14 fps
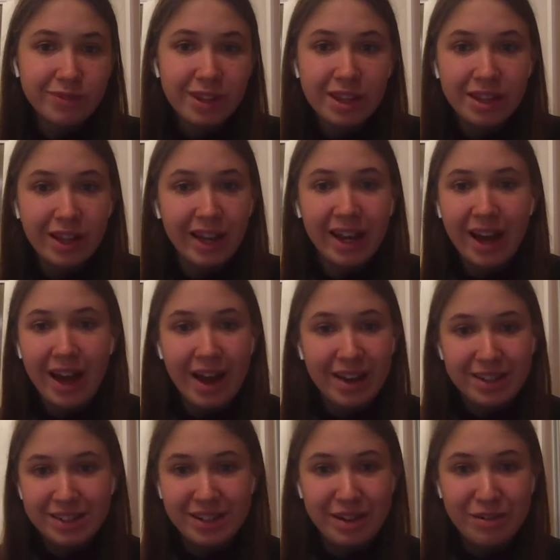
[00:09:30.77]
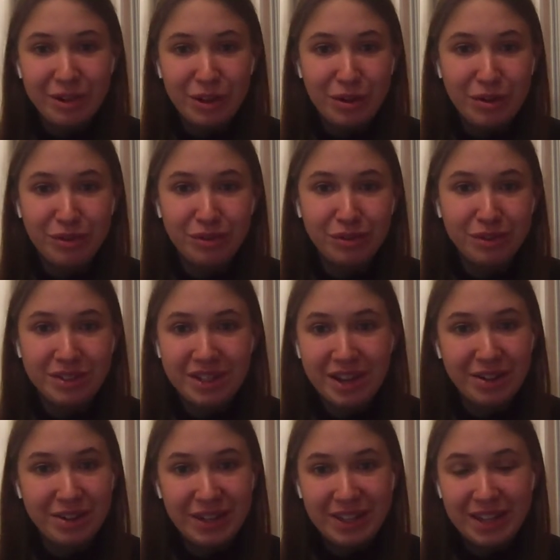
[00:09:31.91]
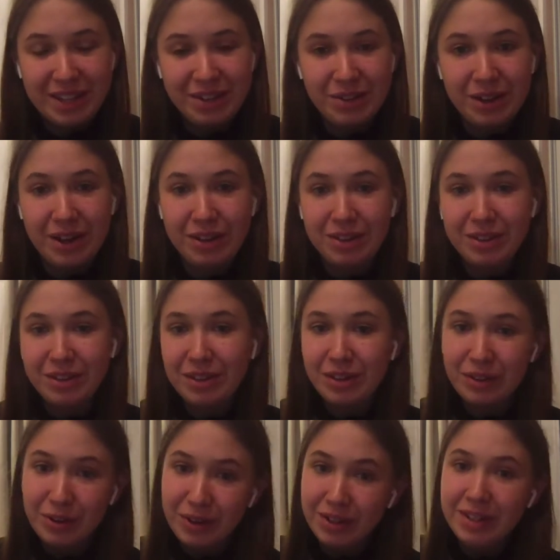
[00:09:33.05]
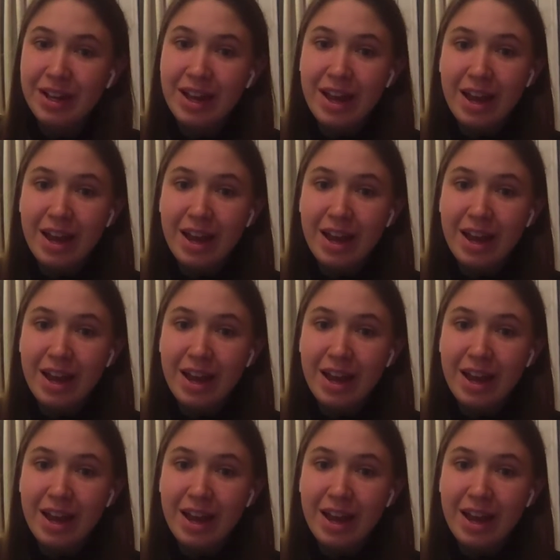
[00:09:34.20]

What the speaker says: like highest level of salary that you can learn,